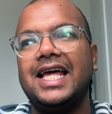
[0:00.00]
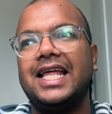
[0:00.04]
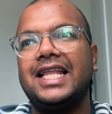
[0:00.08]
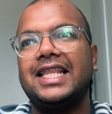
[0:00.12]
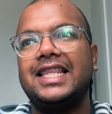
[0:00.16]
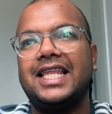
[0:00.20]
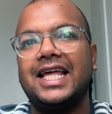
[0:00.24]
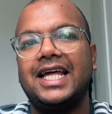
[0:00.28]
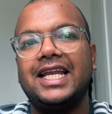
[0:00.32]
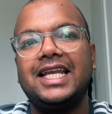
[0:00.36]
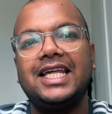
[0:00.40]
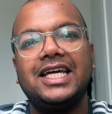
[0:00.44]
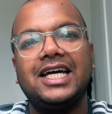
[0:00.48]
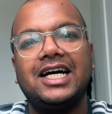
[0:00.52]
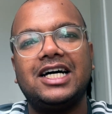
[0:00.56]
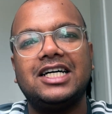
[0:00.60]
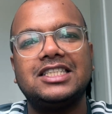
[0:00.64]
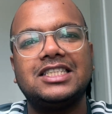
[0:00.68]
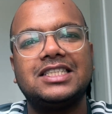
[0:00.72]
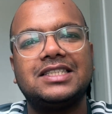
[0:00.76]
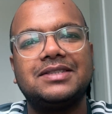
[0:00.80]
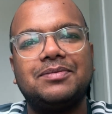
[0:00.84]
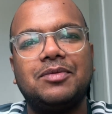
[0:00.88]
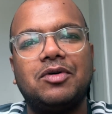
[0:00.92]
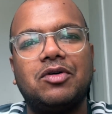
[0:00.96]
Then he
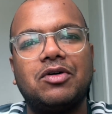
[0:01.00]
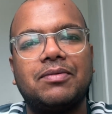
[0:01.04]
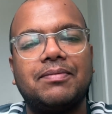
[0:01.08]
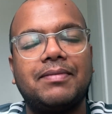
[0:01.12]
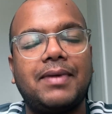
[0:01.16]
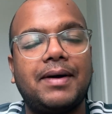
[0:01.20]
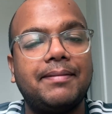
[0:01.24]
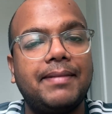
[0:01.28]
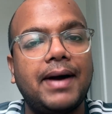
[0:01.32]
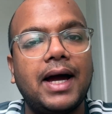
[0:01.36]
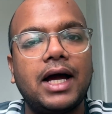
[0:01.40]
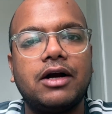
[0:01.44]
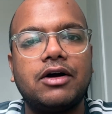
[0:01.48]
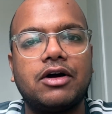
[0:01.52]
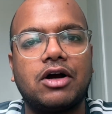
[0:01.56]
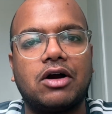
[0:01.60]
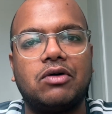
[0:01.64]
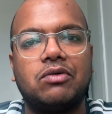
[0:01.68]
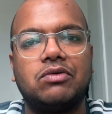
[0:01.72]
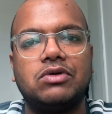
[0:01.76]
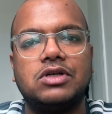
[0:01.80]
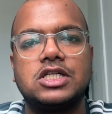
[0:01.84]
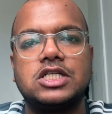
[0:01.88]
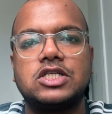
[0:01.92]
asked about my background.